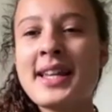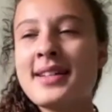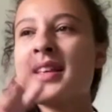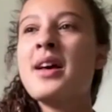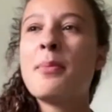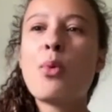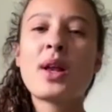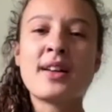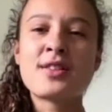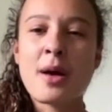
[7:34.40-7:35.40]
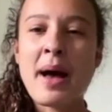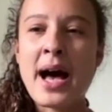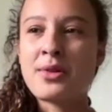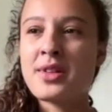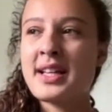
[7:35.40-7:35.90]
it's more like a summer
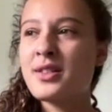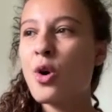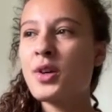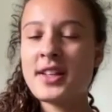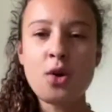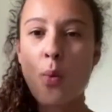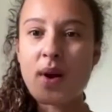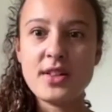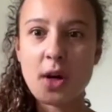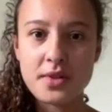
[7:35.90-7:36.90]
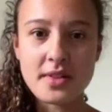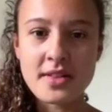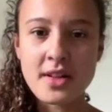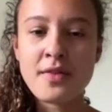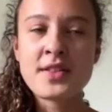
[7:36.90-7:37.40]
house. Like it's got windows and
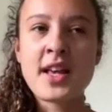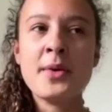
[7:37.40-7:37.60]
stuff. So